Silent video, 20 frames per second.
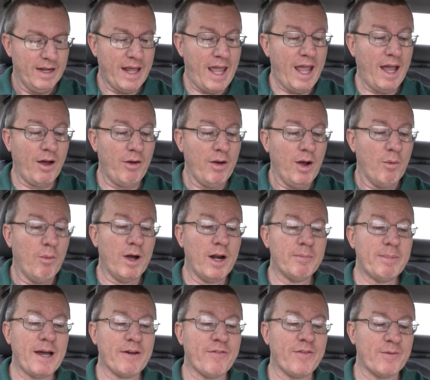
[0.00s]
Now, what
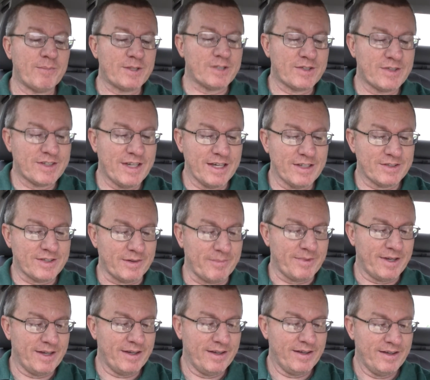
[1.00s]
about from schism?
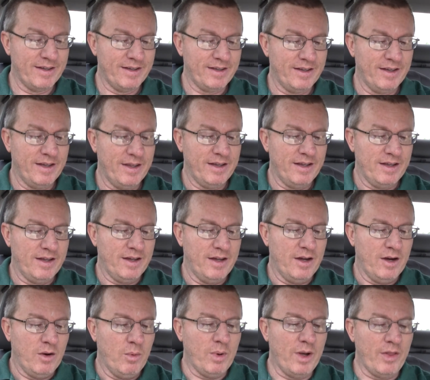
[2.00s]

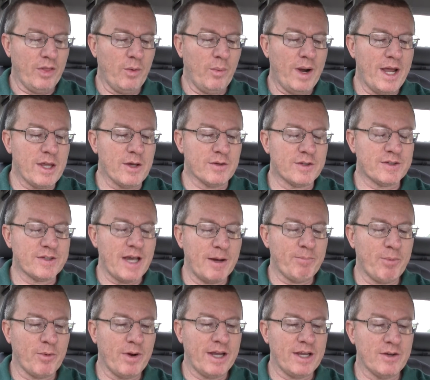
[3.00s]
Well, the way you
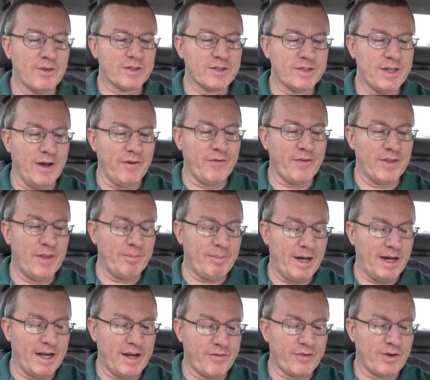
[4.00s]
separate yourself from the
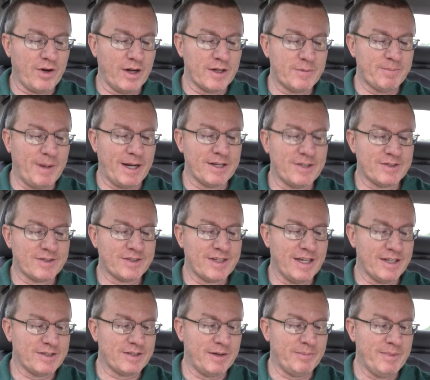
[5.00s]
body of Christ by
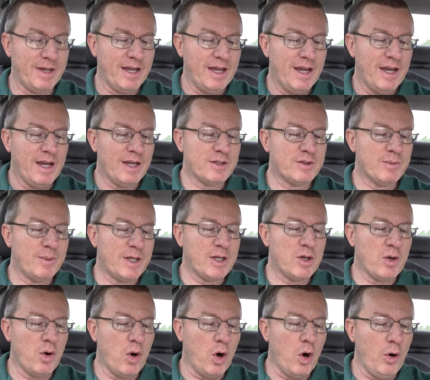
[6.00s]
schism is when
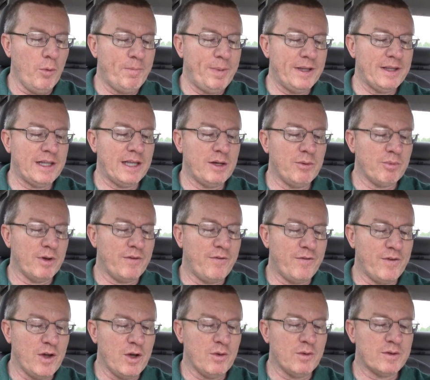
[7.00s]
you openly
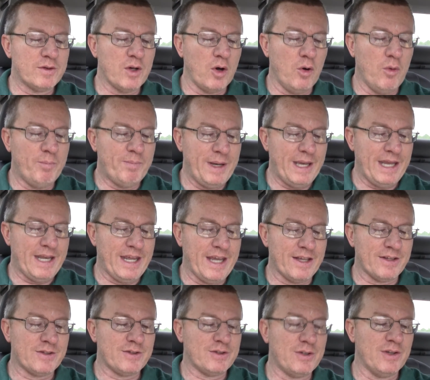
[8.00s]
refuse
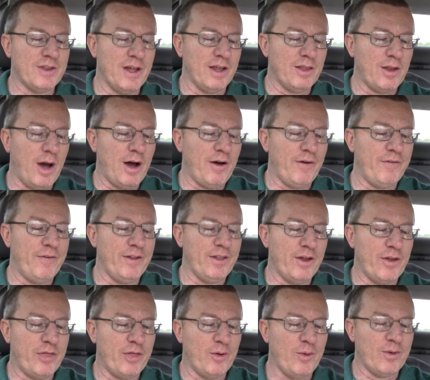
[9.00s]
obedience to the
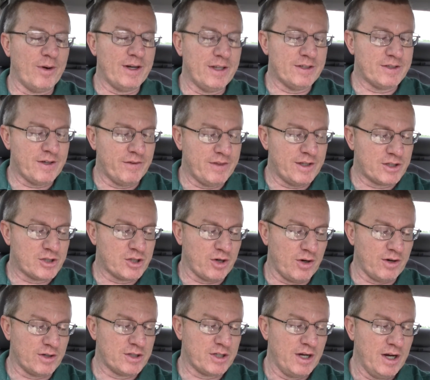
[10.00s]
lawful authorities of the
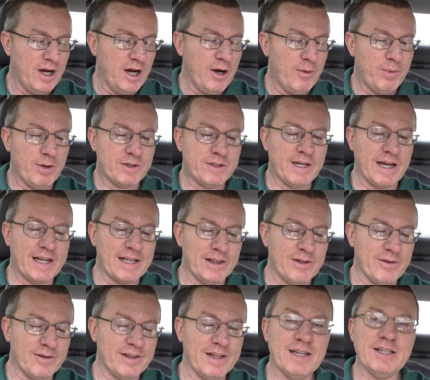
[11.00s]
church,
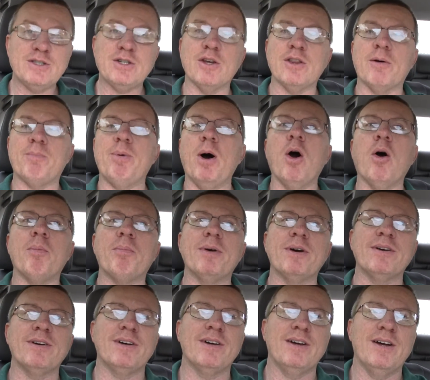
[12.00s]
particularly to the
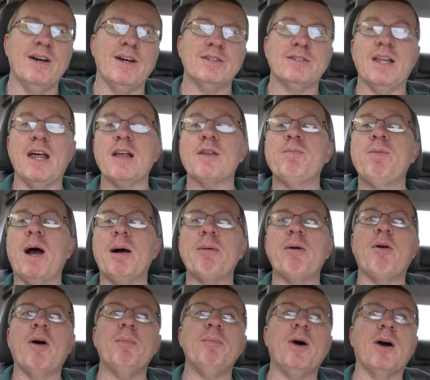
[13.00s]
Pope. So that's
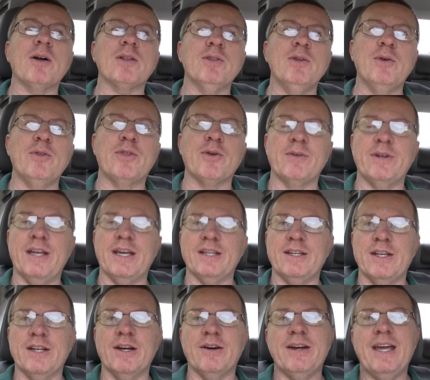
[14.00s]
probably what Martin Luther
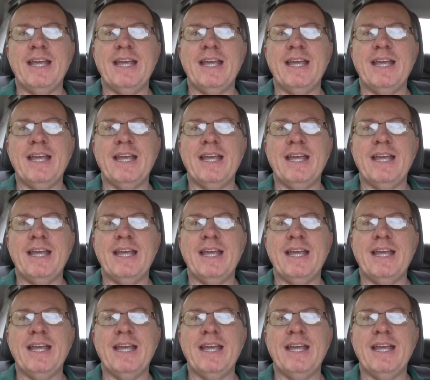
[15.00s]
did, you know.